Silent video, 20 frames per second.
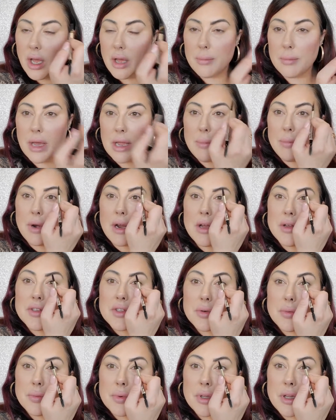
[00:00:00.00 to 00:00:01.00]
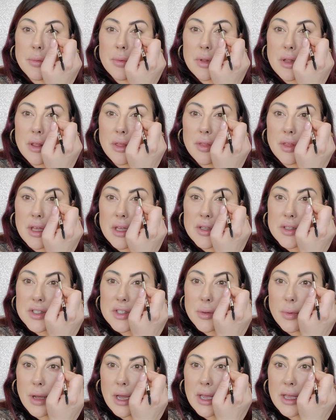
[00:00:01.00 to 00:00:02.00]
My brows are really thin,
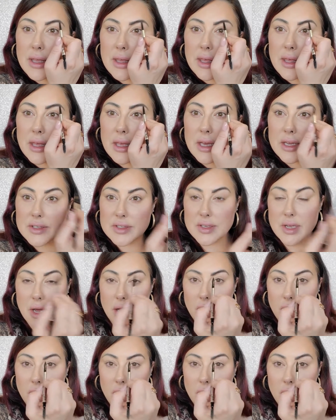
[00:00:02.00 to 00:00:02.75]
so I can't